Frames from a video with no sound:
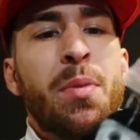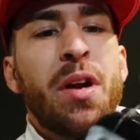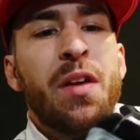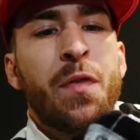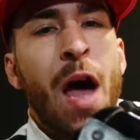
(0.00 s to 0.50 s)

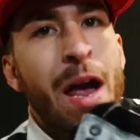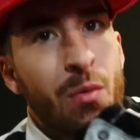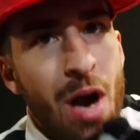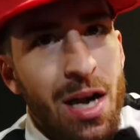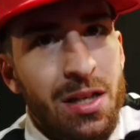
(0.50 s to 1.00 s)
but if I
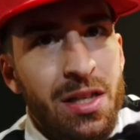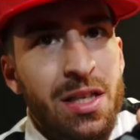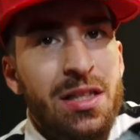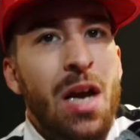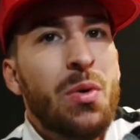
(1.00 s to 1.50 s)
rocked
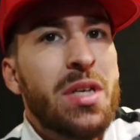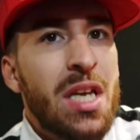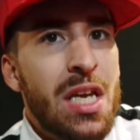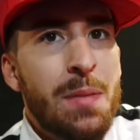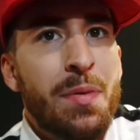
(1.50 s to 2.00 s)
these, I would
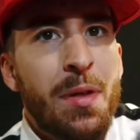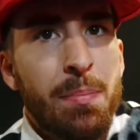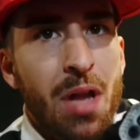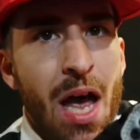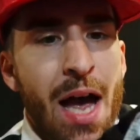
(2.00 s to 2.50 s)
keep the
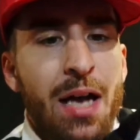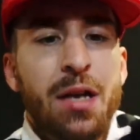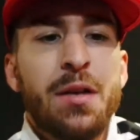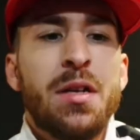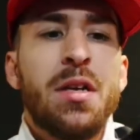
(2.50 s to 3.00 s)

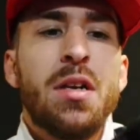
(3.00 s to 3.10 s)
black.